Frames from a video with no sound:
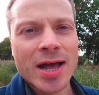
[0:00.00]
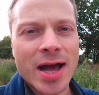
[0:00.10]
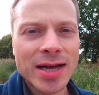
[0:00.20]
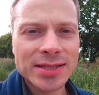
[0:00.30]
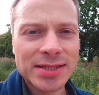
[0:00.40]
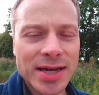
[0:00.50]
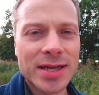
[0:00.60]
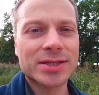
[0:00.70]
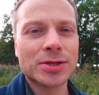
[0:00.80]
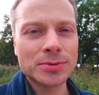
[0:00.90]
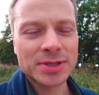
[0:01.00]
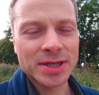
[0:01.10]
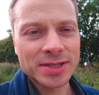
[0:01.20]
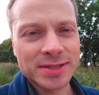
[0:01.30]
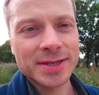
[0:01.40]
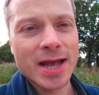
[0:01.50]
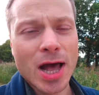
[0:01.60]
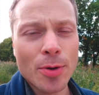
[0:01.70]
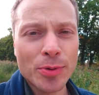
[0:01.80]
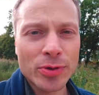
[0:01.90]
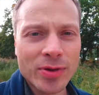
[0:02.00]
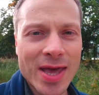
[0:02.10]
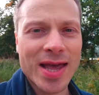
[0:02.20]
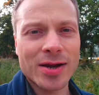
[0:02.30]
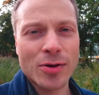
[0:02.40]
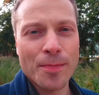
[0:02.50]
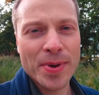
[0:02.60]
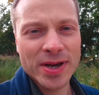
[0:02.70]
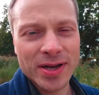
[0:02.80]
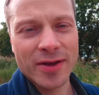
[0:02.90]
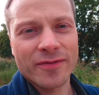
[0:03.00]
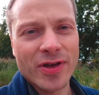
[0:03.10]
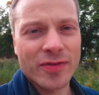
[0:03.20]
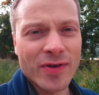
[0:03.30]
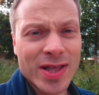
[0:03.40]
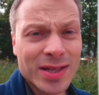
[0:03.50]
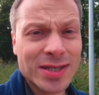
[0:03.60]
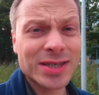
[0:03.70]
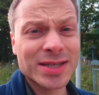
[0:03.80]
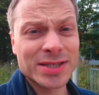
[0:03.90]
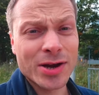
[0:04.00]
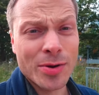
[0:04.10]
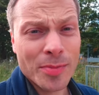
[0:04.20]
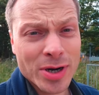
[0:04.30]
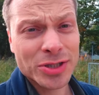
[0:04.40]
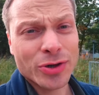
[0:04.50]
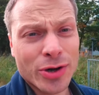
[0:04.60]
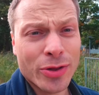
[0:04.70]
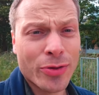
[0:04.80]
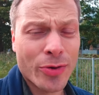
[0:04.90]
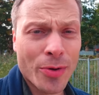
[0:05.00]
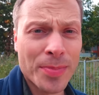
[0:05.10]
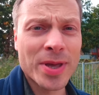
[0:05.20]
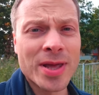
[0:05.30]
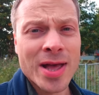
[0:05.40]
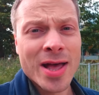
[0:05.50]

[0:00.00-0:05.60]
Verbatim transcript: I'd say services help you to gain a competitive advantage as they are much harder to copy